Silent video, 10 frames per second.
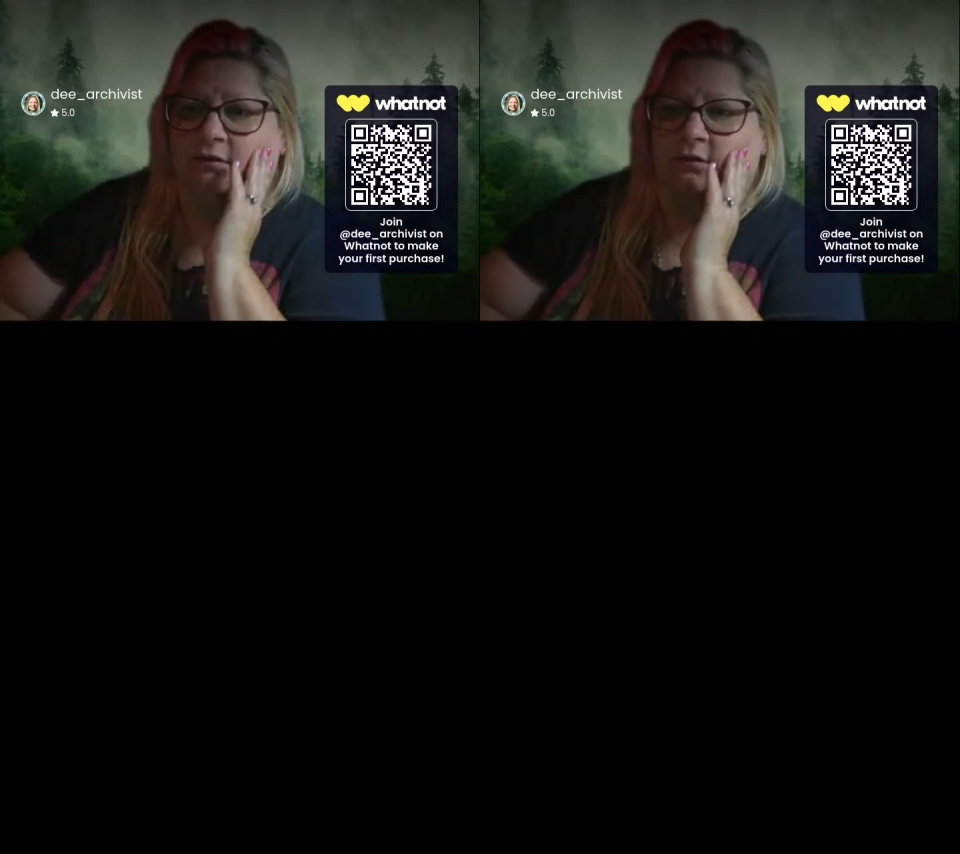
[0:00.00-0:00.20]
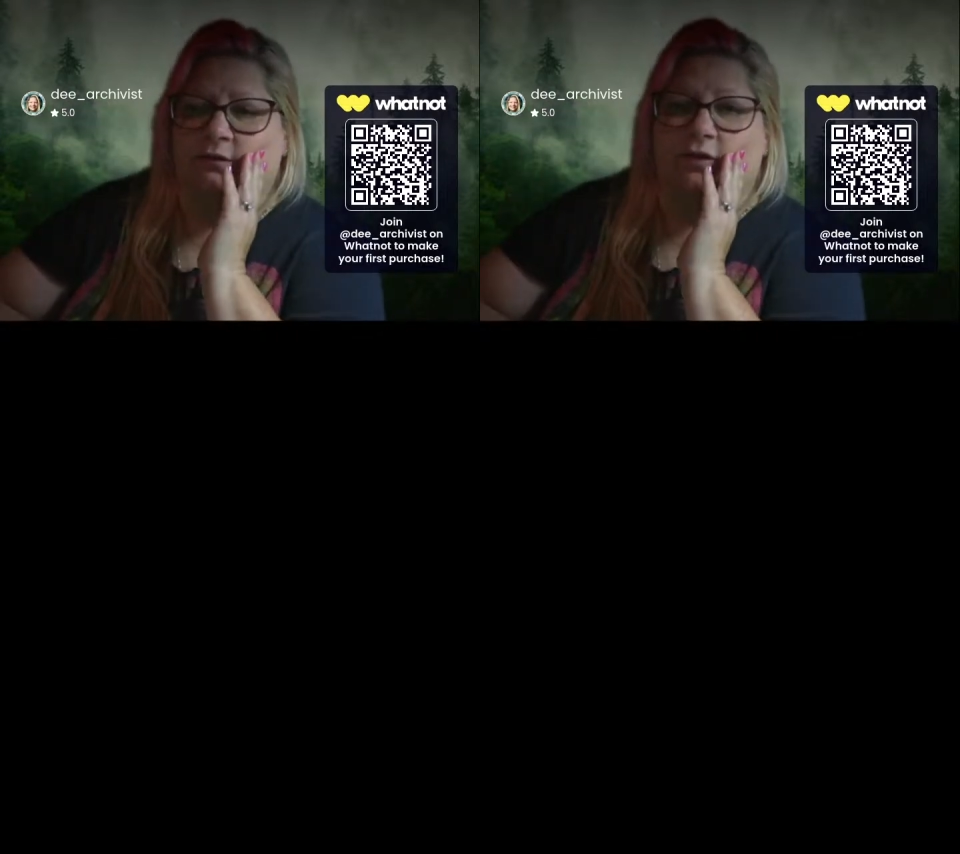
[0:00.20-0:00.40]

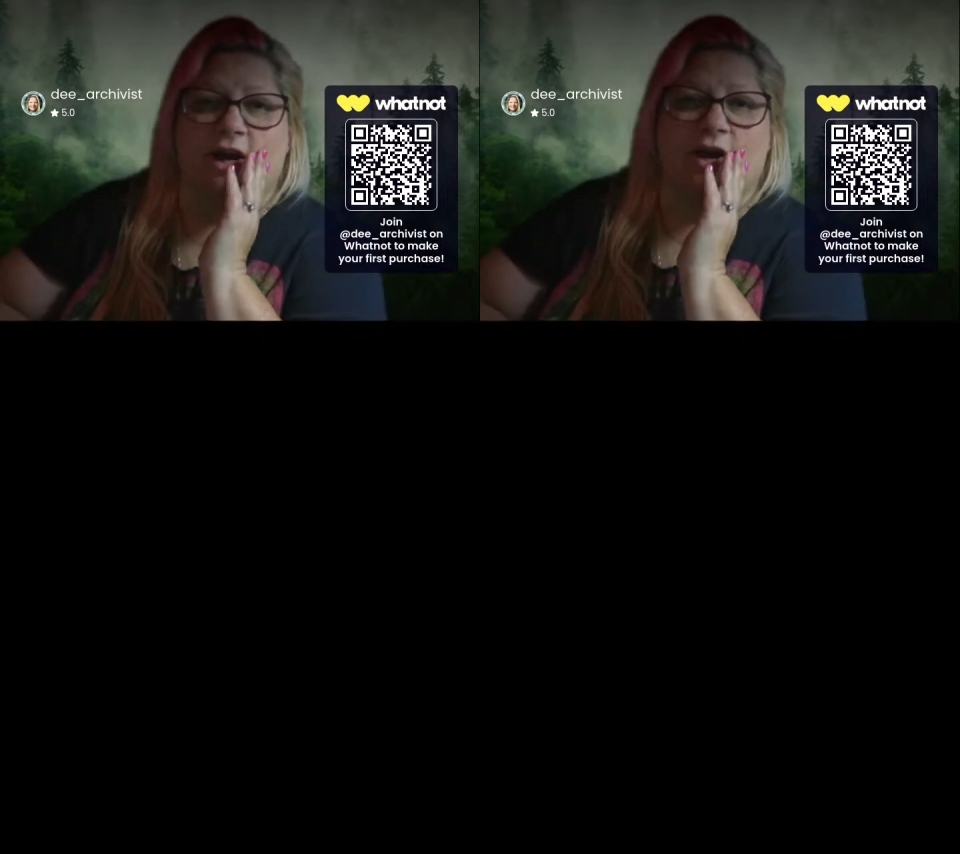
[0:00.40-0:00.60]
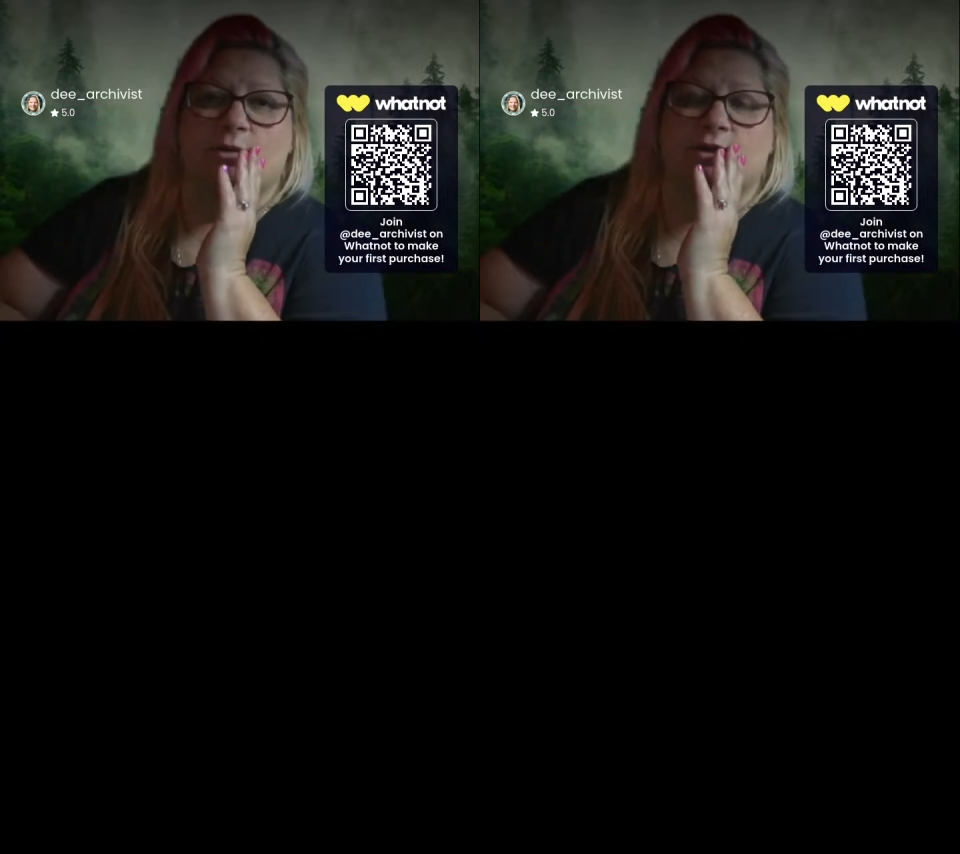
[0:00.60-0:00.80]
for
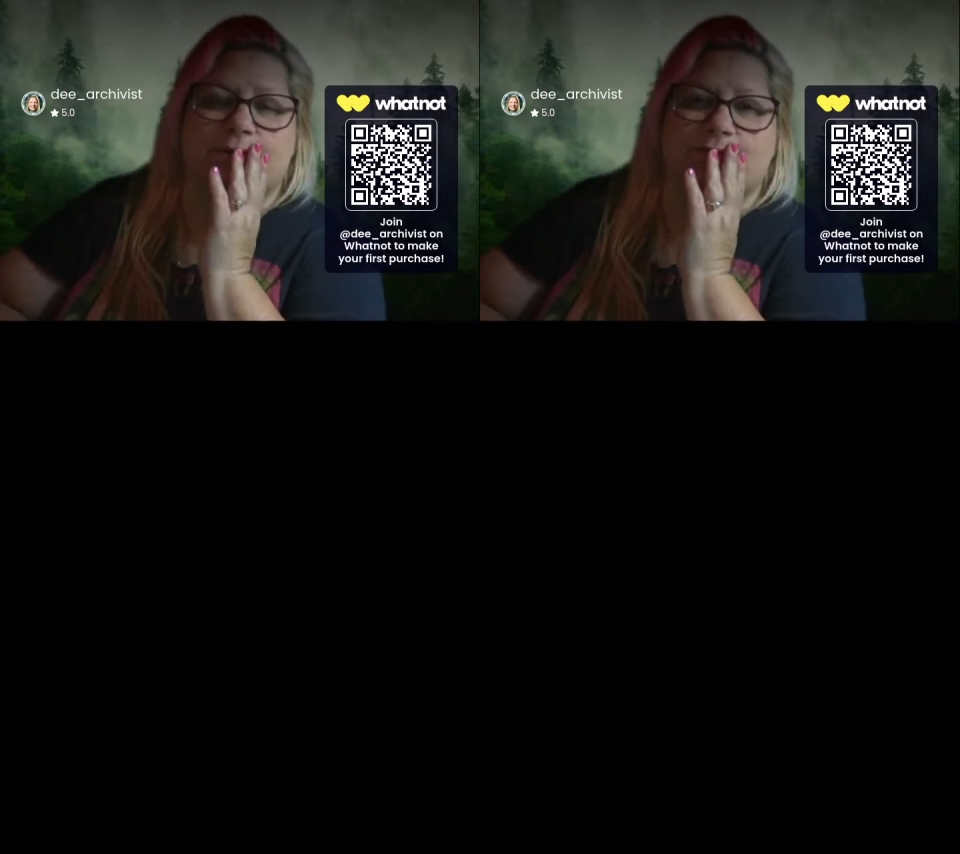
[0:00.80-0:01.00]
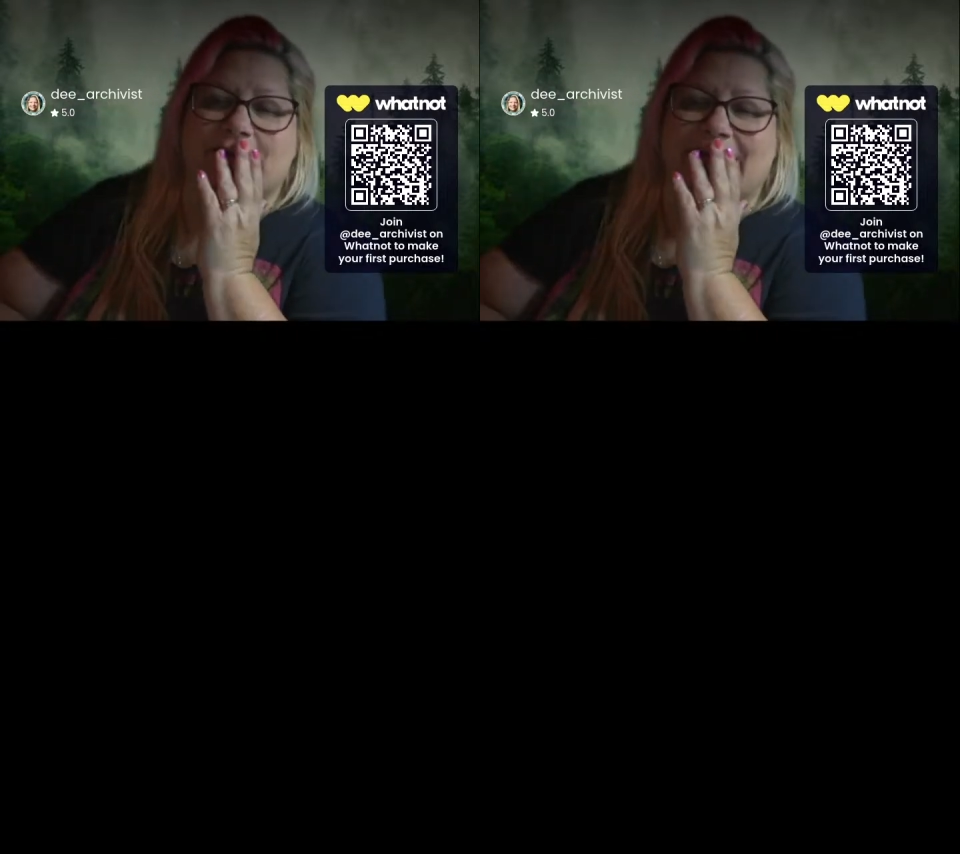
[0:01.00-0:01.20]
hours,
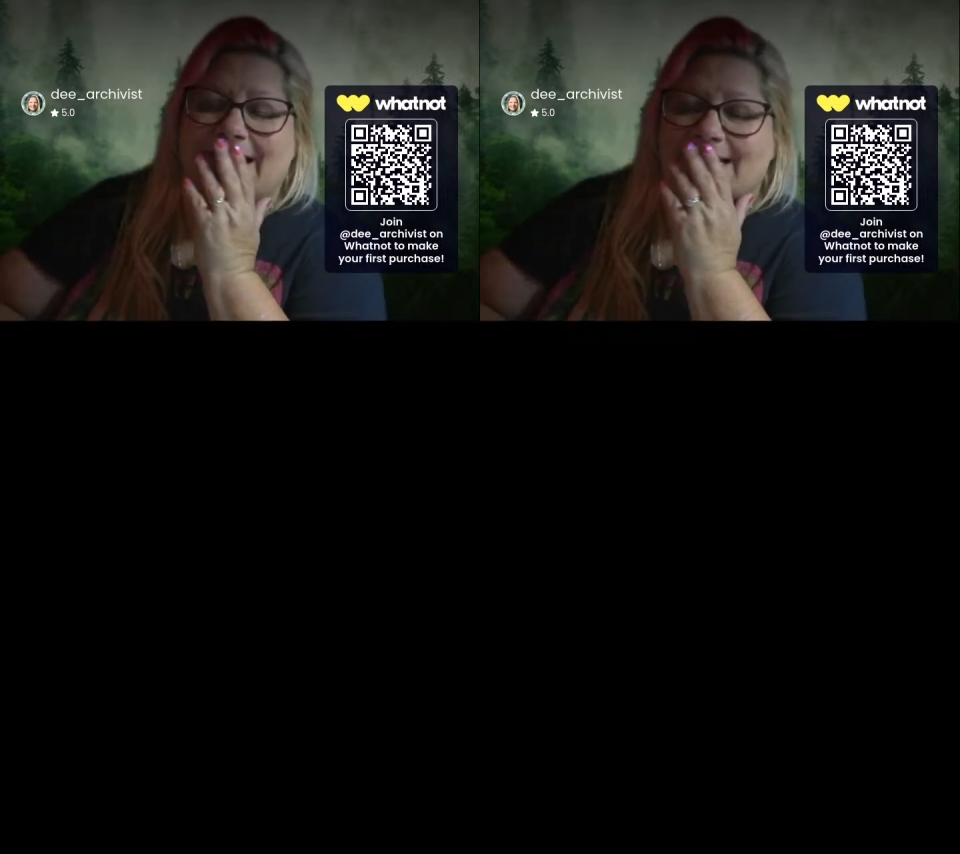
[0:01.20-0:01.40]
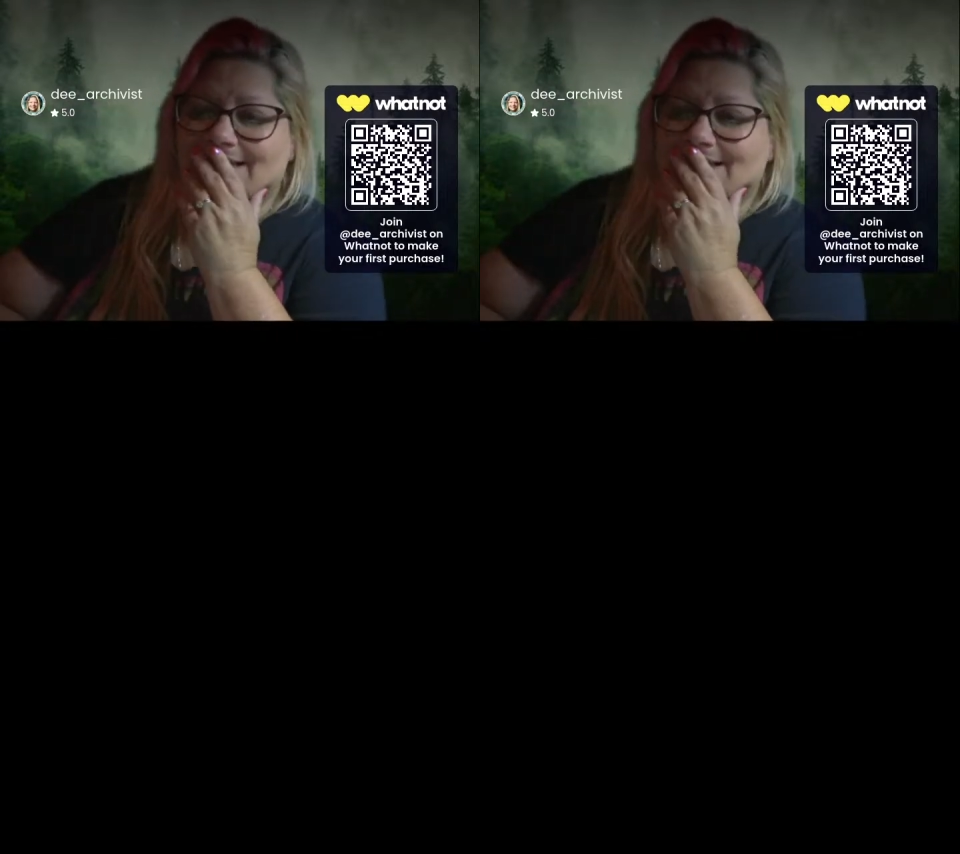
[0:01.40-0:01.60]
for
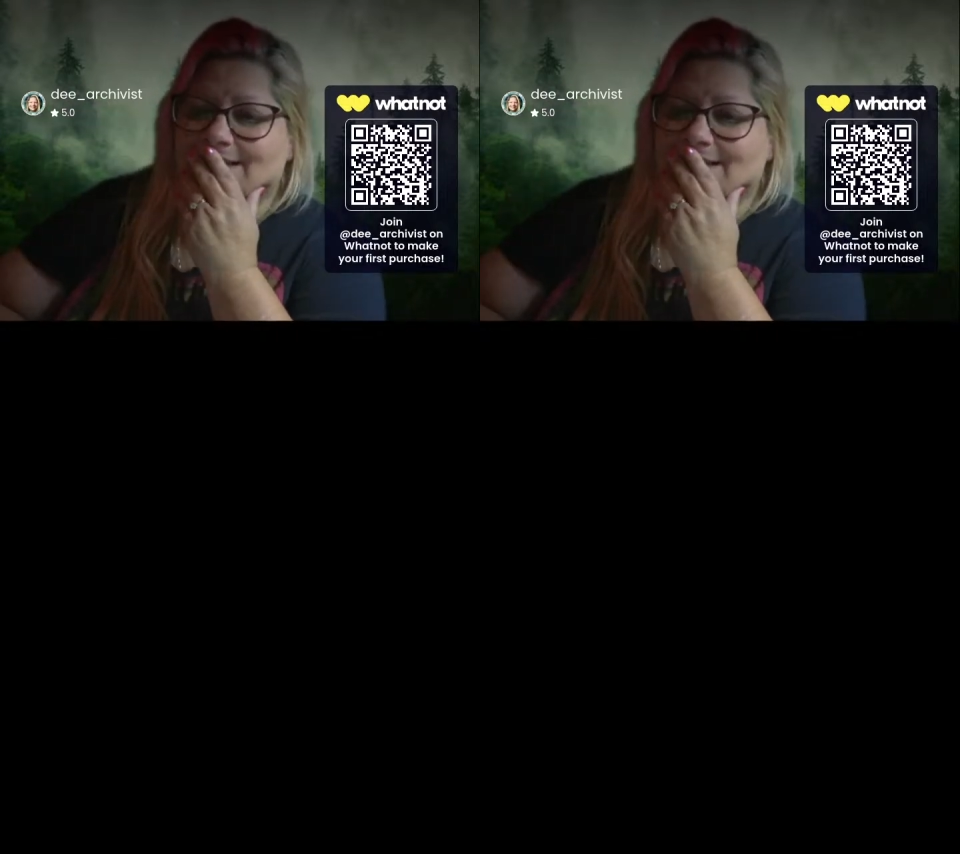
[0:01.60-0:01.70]
days.